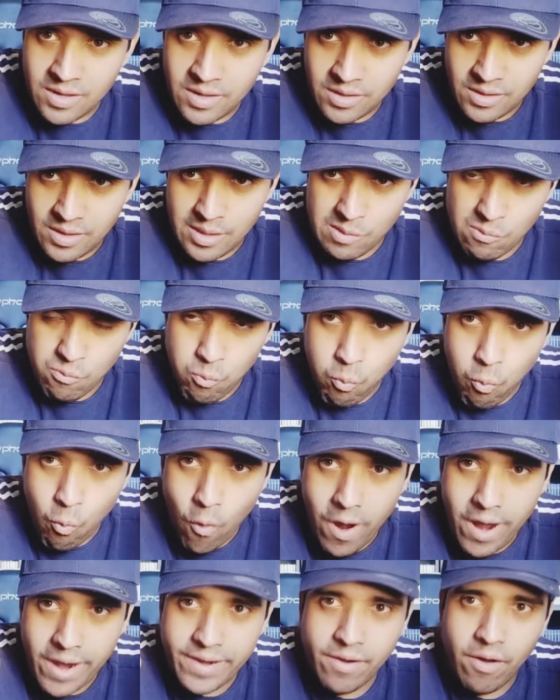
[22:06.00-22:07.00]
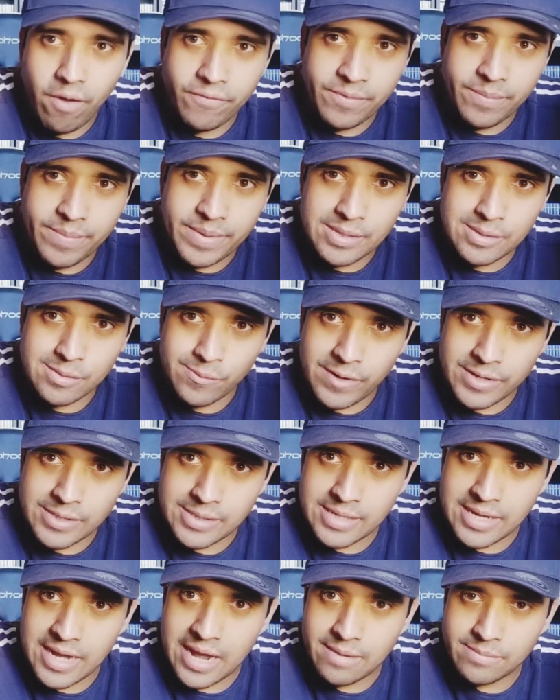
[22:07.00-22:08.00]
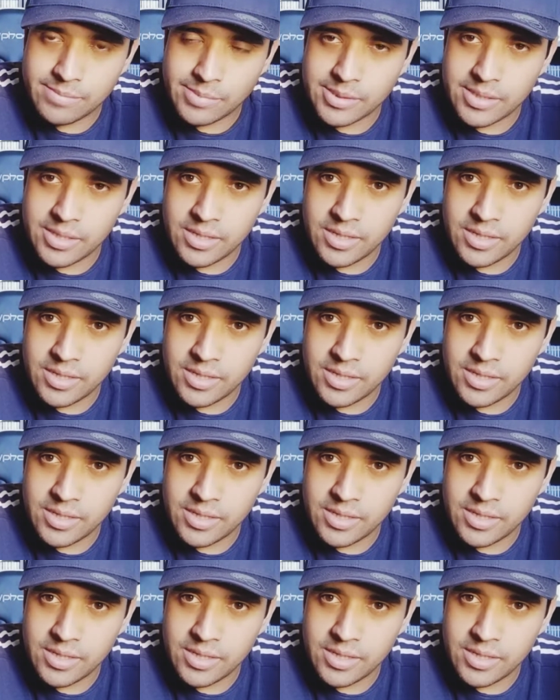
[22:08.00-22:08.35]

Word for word: is one of the best racing games